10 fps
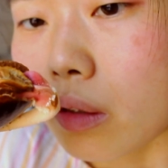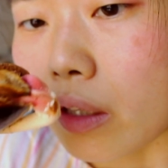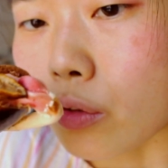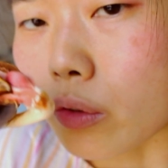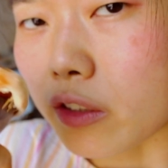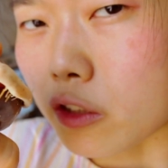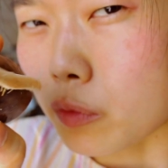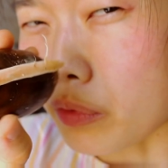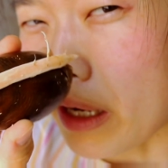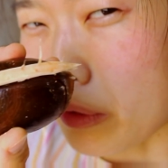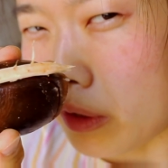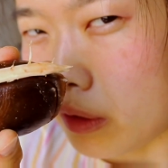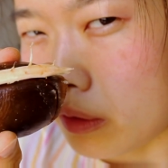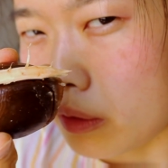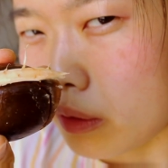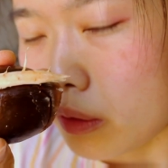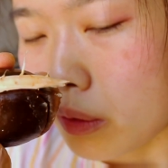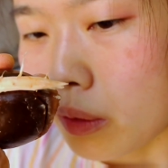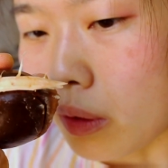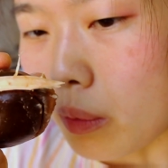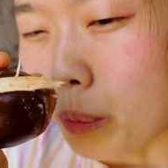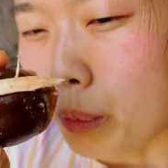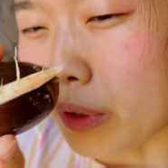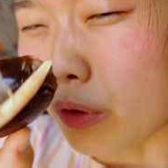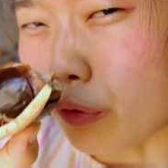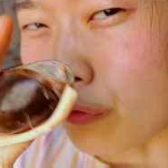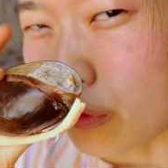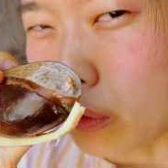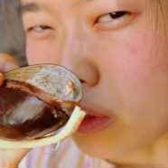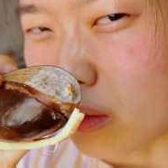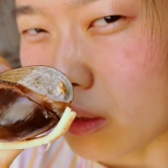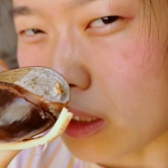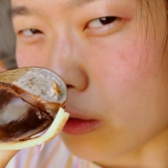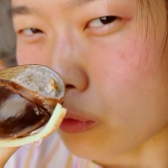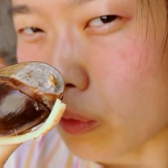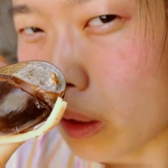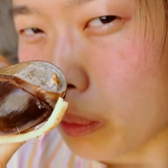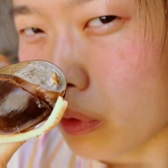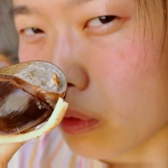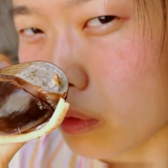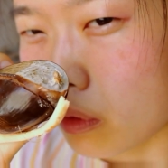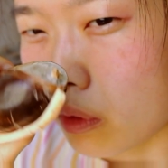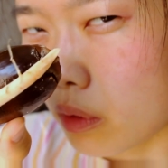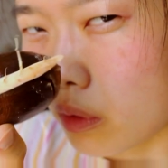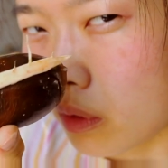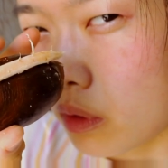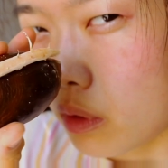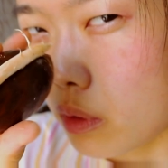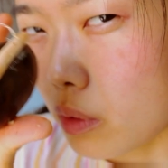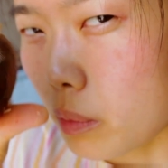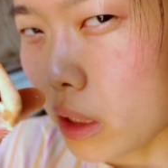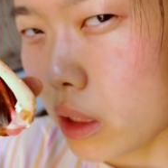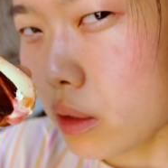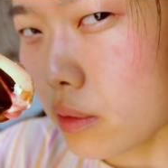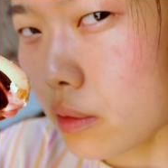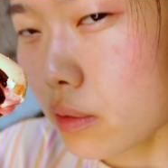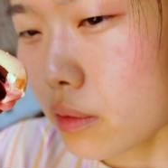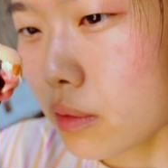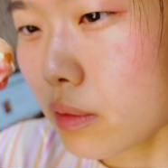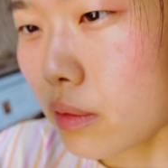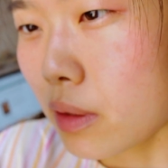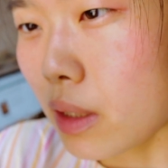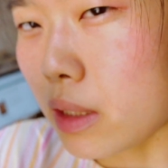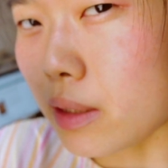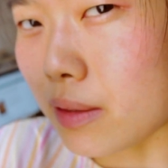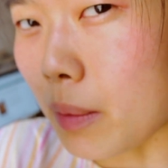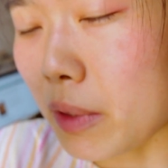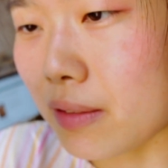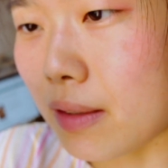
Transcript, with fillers: has already sprouted, but the fruit doesn't taste ripe? Please? It does not make